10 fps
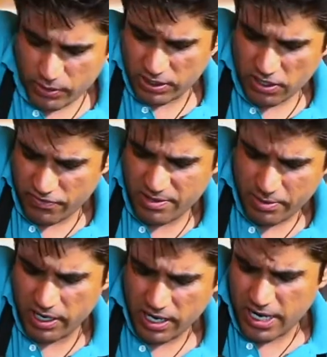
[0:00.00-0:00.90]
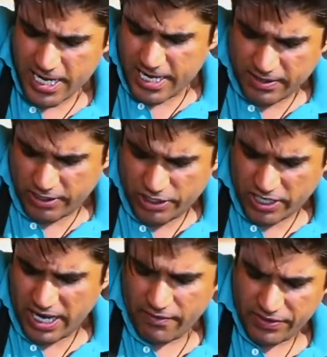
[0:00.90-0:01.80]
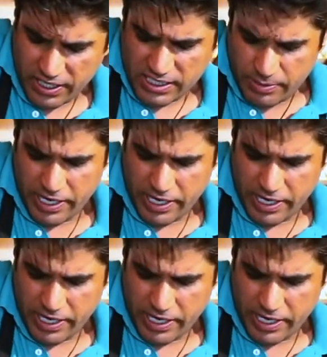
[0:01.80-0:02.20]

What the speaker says: want to soften the butter. The sugar, everything needs to be